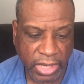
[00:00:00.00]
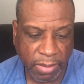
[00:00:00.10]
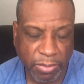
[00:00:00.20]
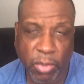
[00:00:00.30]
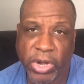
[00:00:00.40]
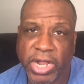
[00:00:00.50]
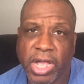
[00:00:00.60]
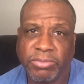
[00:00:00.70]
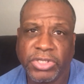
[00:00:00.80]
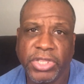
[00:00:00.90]
But when it
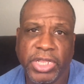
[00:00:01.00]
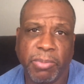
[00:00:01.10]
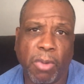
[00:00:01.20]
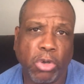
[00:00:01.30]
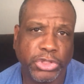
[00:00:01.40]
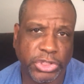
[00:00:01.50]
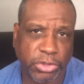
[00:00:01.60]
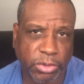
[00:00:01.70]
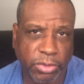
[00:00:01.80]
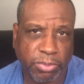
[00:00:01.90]
comes to the
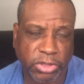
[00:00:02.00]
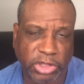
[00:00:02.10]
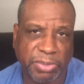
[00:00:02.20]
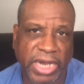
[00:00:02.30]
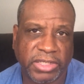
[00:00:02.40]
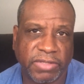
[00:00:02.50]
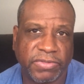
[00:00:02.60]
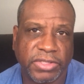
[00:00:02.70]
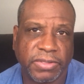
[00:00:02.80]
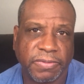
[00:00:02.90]
emotional
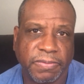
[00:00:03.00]
perspectives,